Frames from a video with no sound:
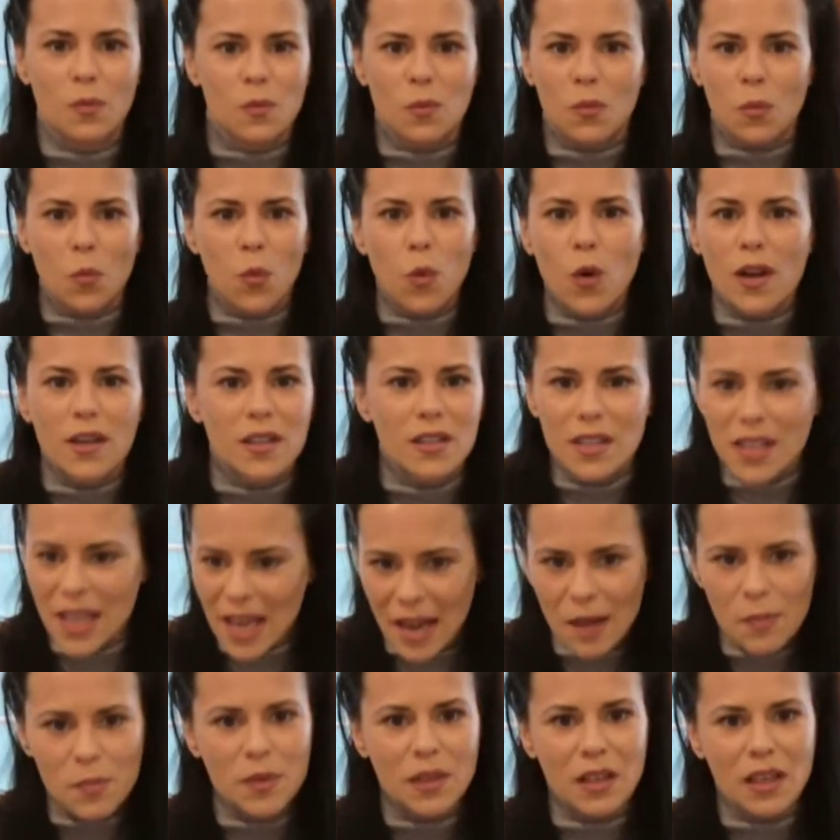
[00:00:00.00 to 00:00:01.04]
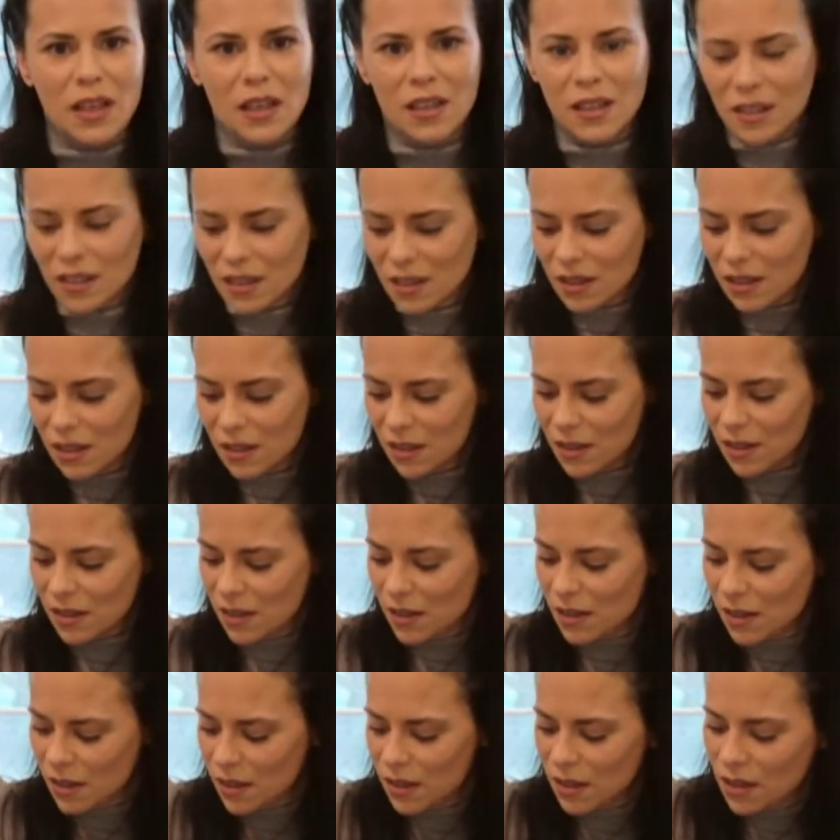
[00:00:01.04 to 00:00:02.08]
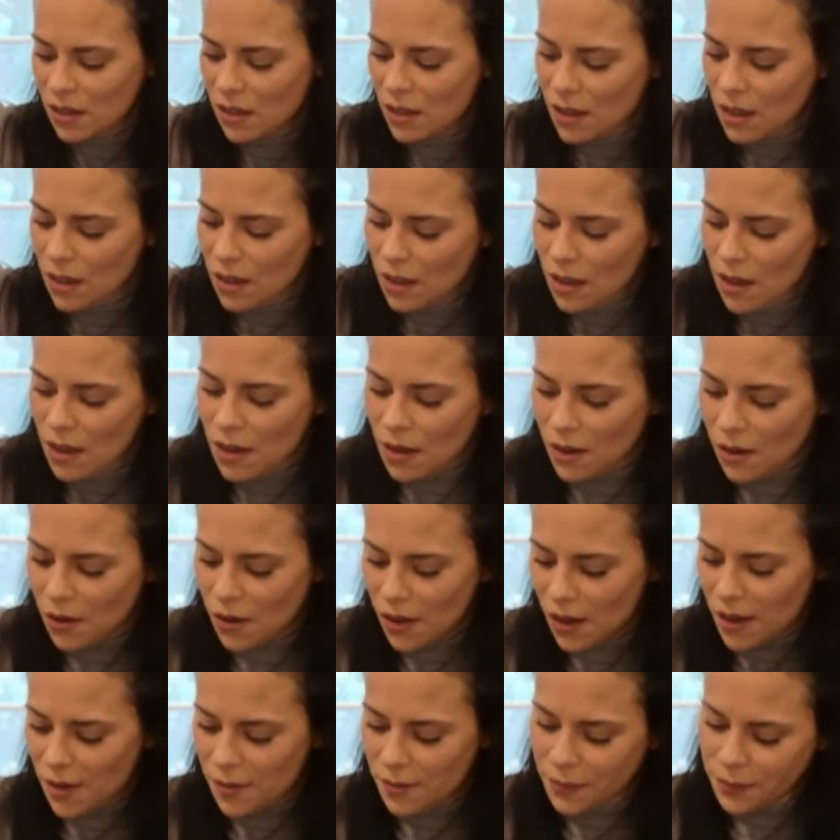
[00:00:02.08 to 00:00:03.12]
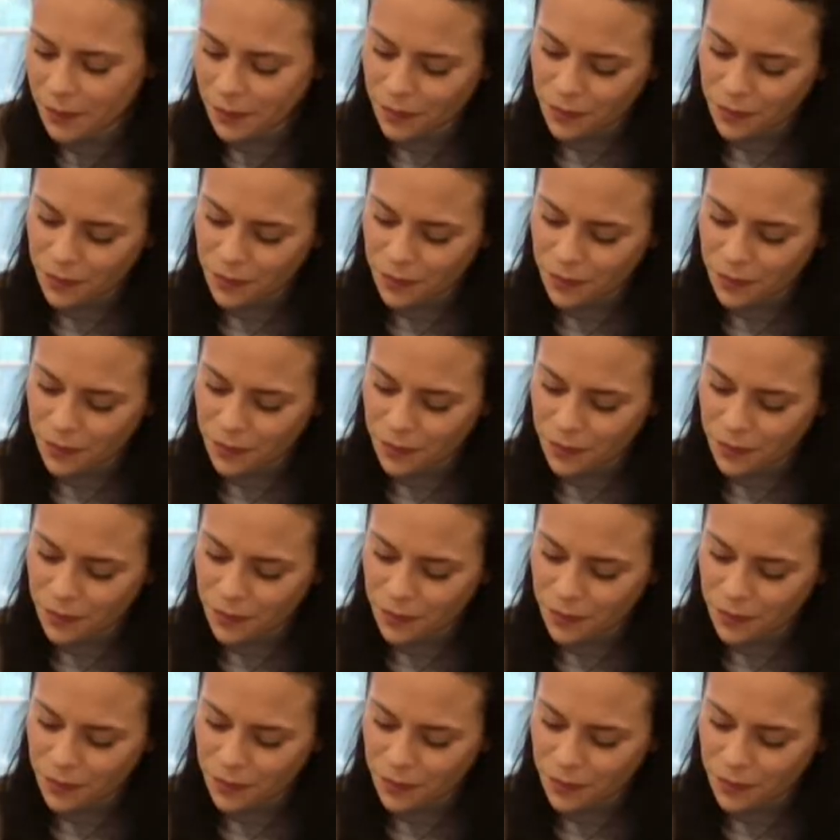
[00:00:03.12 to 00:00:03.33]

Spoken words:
What is happening? Okay.